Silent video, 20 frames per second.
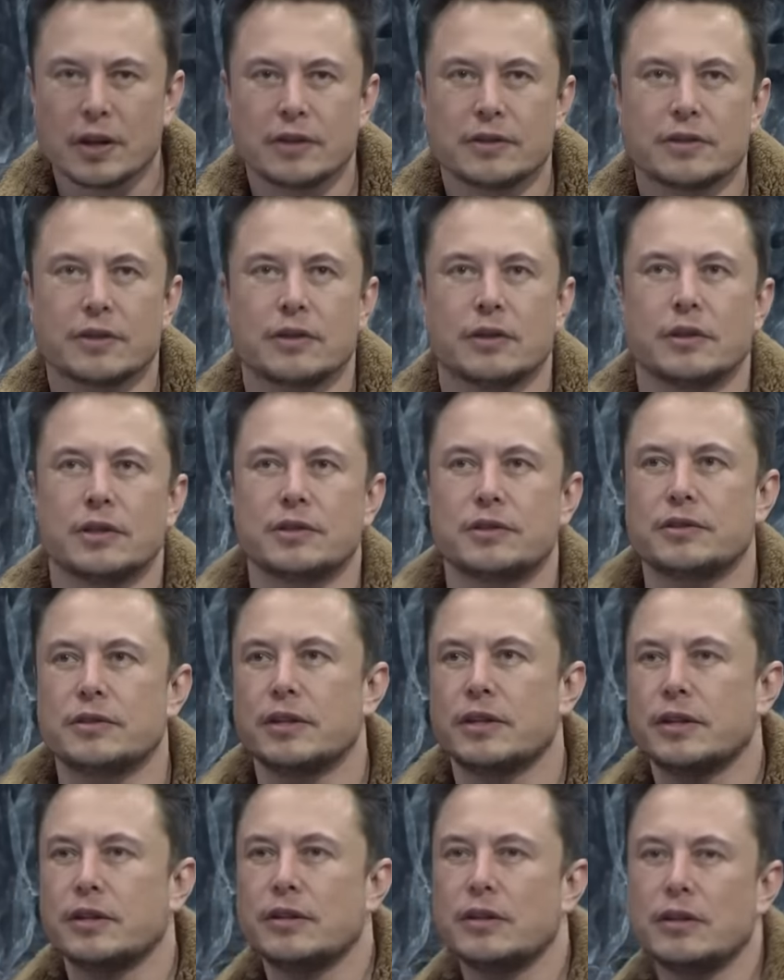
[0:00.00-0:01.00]
so it's,
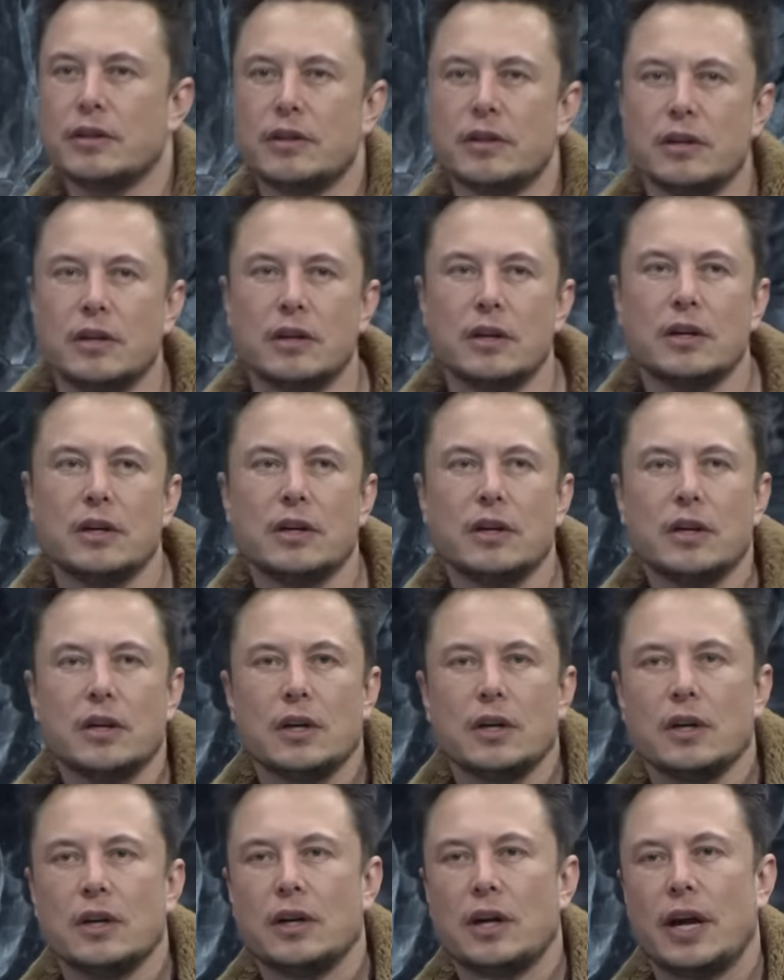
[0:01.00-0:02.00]
uh,
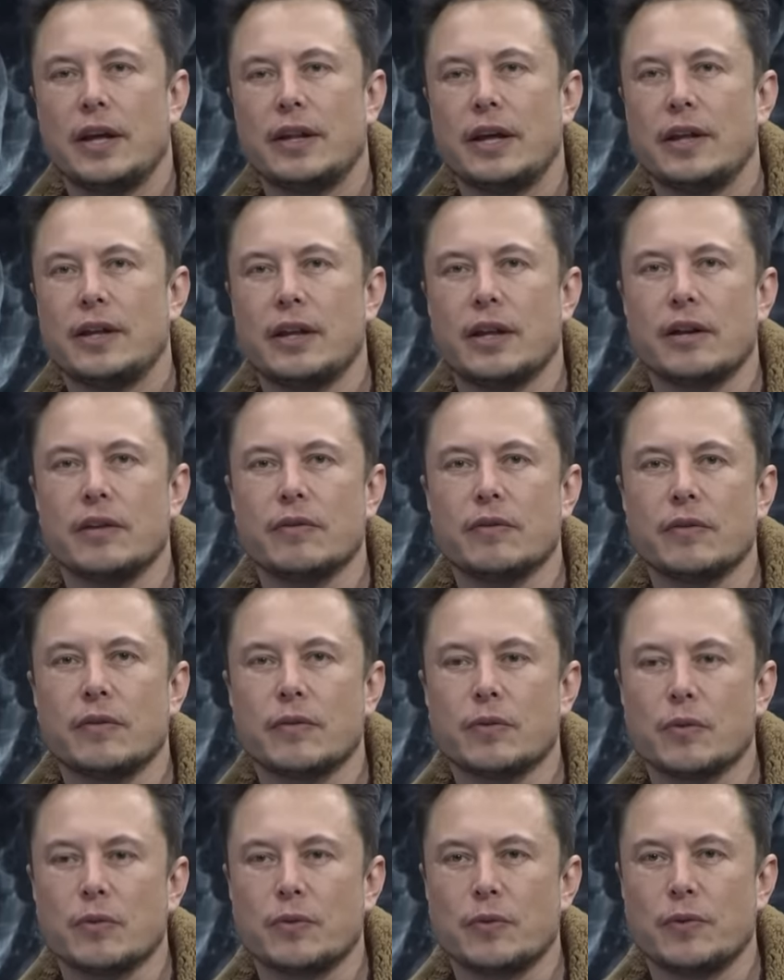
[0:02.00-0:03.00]
and, and then
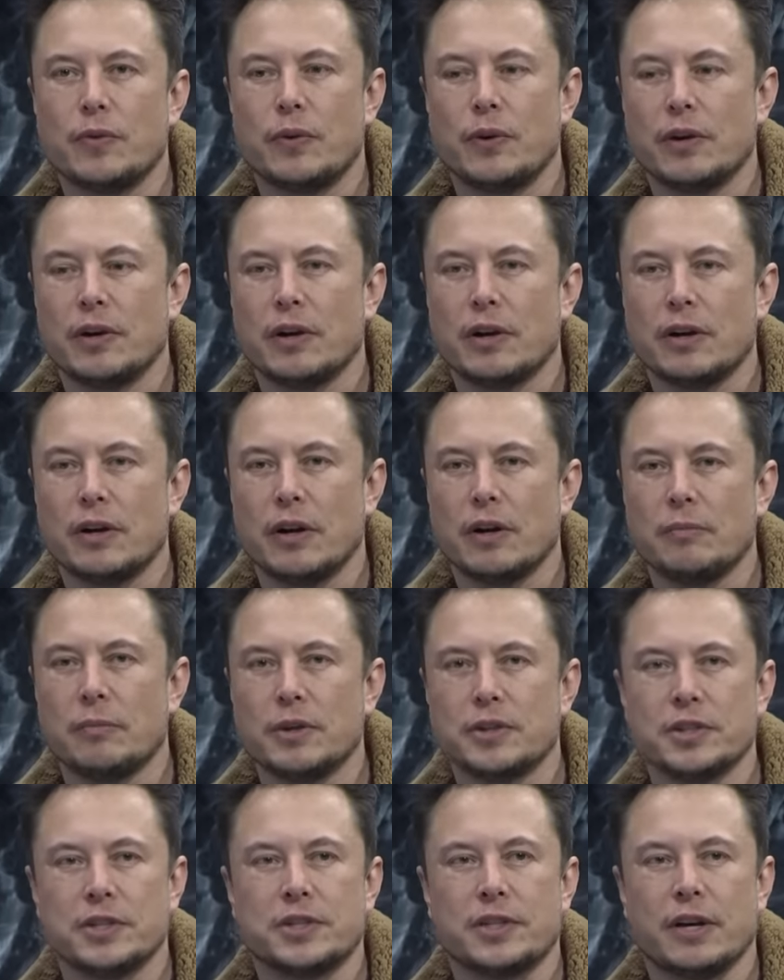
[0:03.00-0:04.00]
for
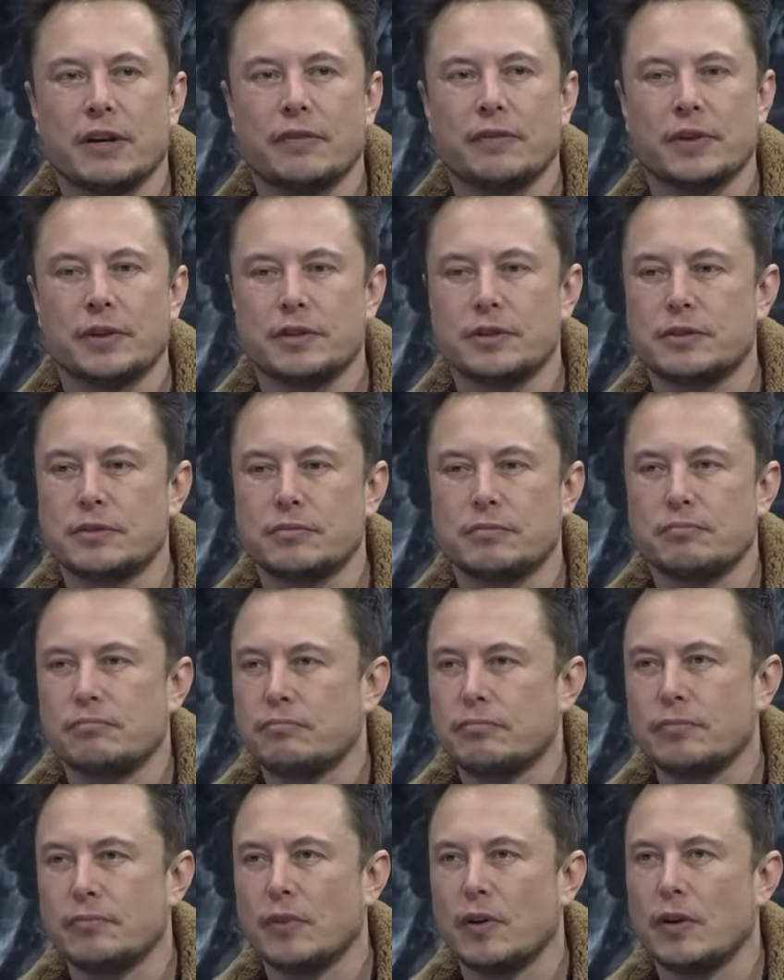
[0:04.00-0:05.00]
non-business stuff, it's
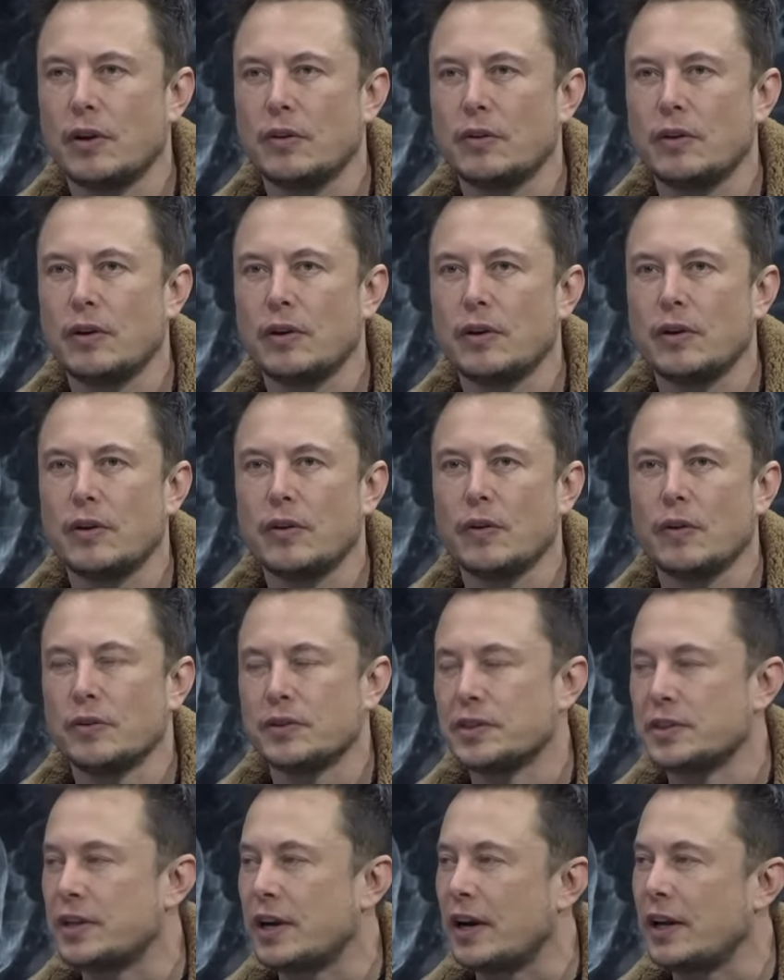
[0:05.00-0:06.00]

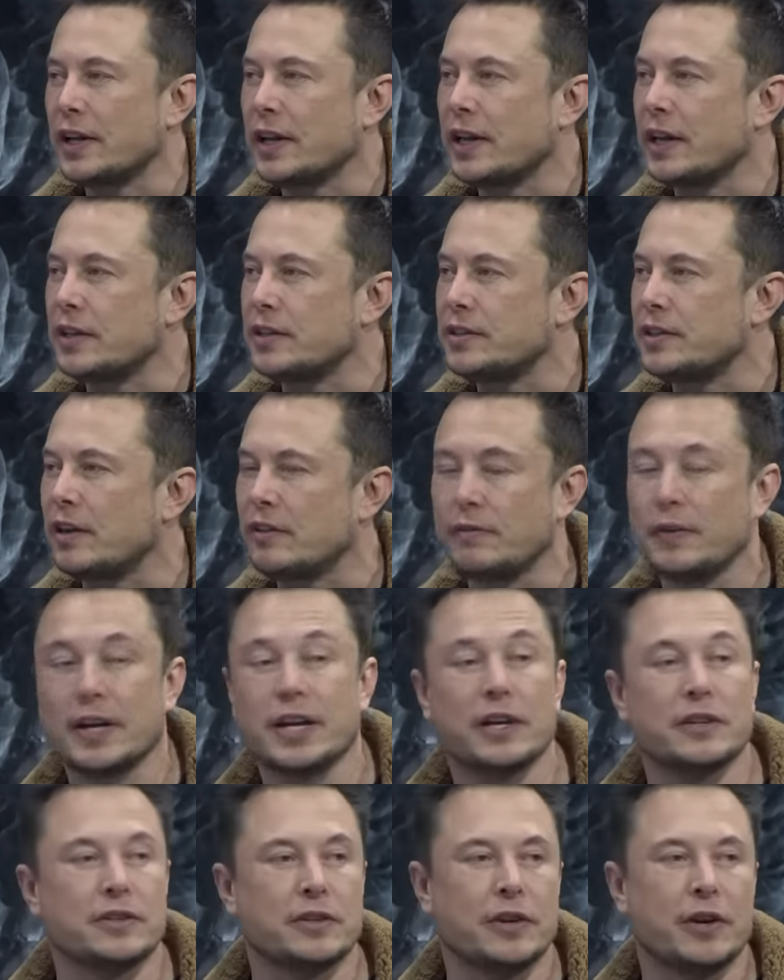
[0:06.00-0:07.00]
almost entirely kid stuff. My
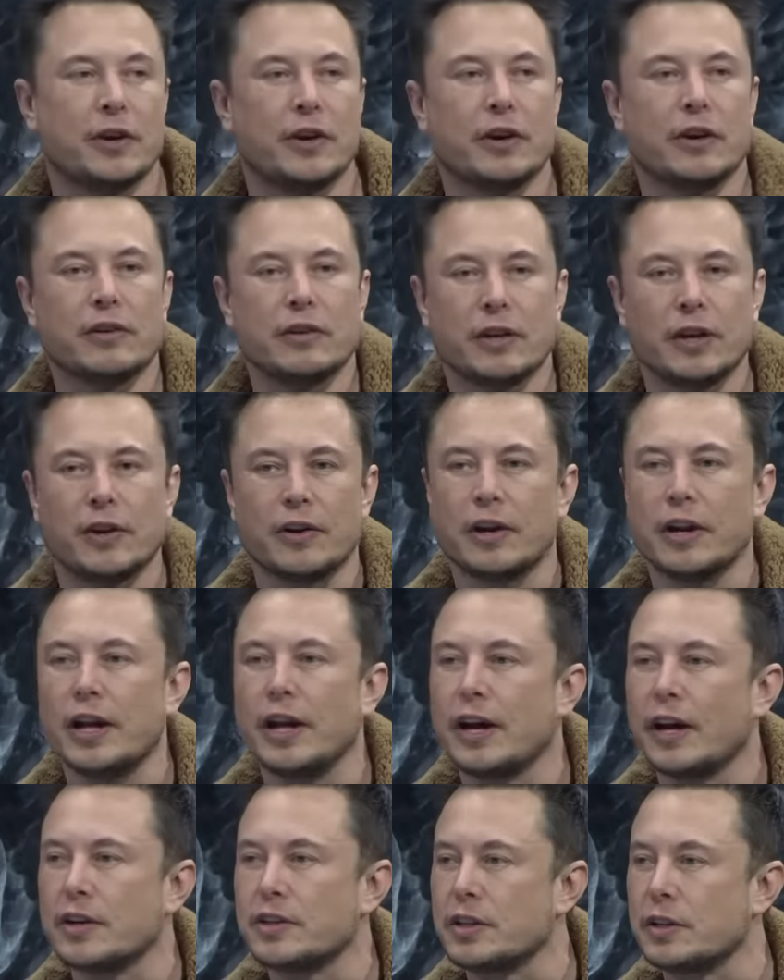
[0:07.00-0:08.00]
kids are here here
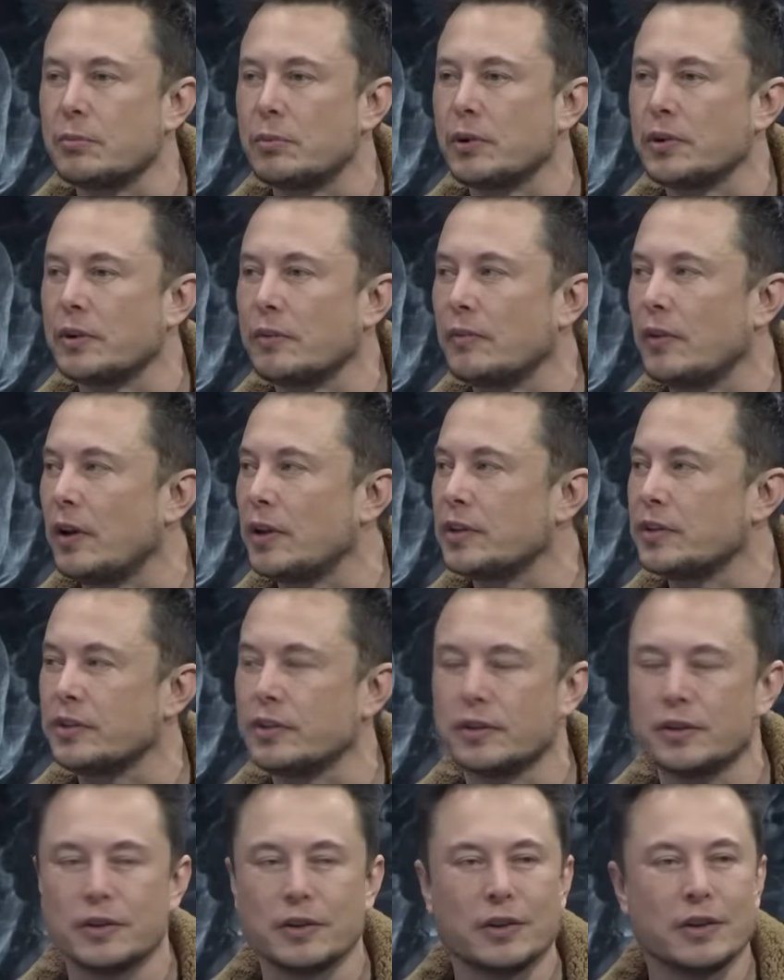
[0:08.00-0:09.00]
today, actually. Brought them along to
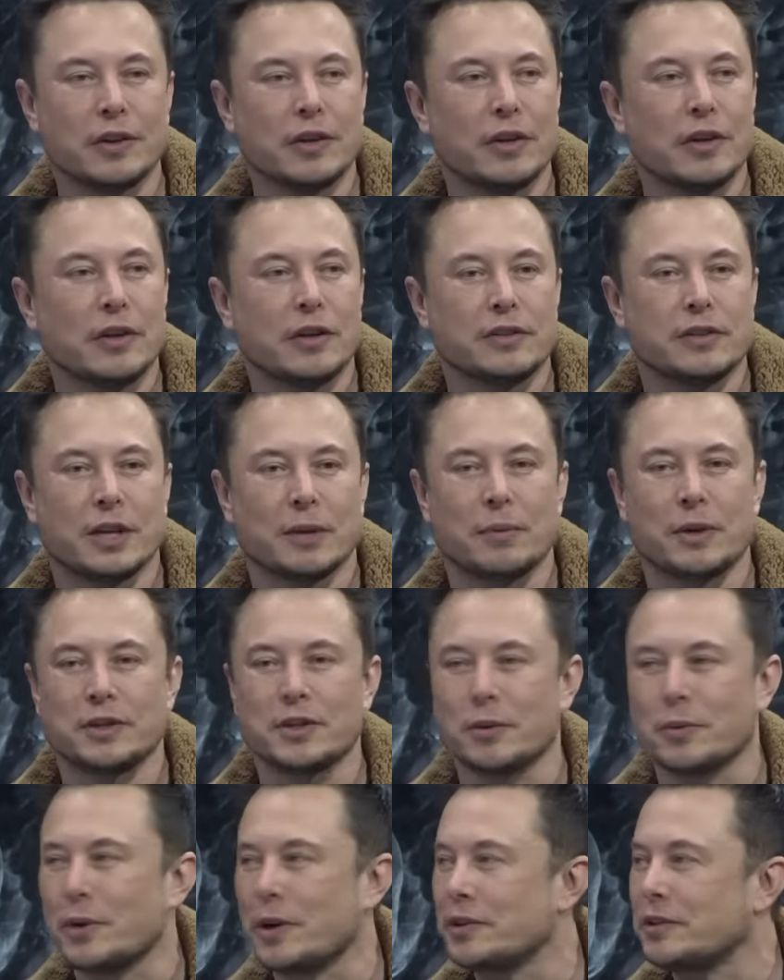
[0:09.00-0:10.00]
South by
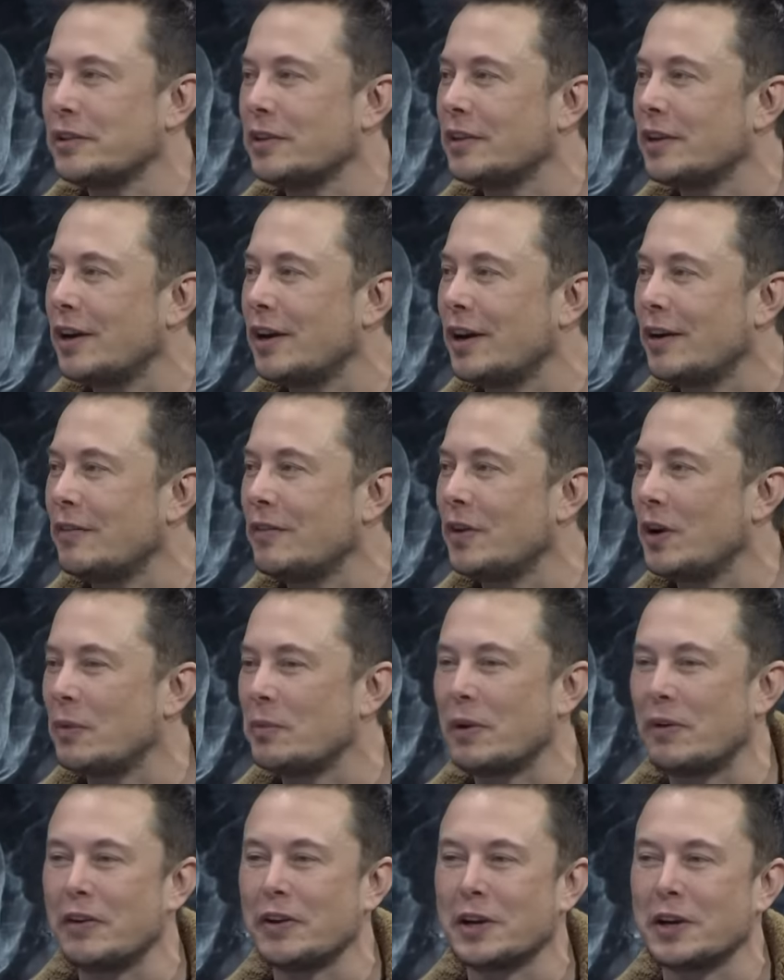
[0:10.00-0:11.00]
Southwest. Um, hope
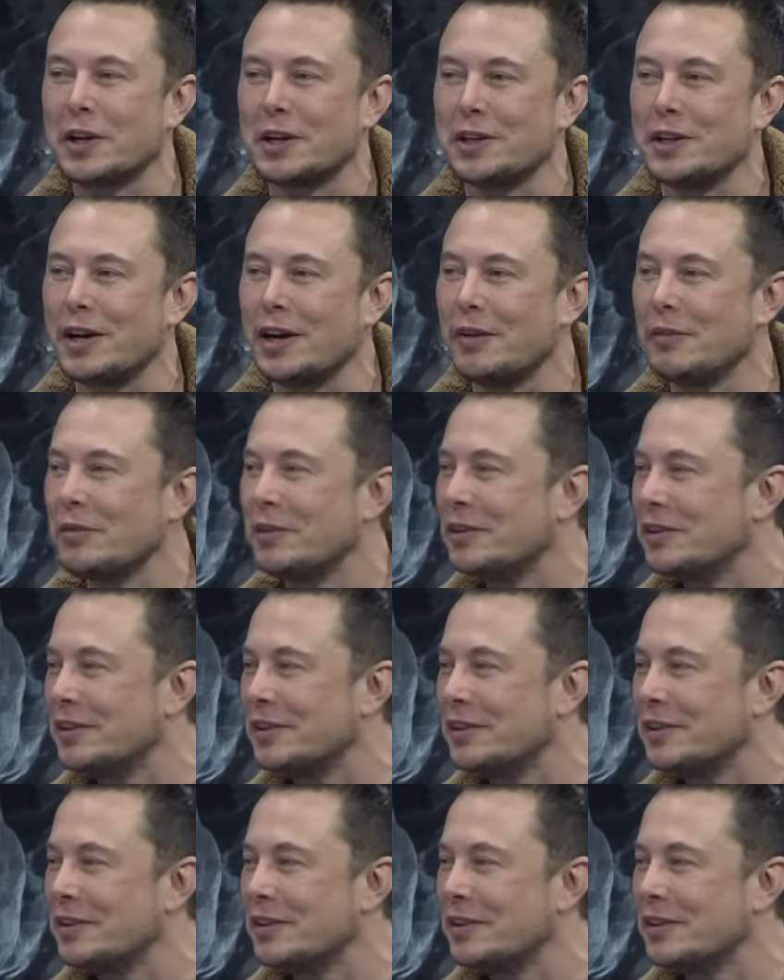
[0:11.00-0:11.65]
they're having a good time.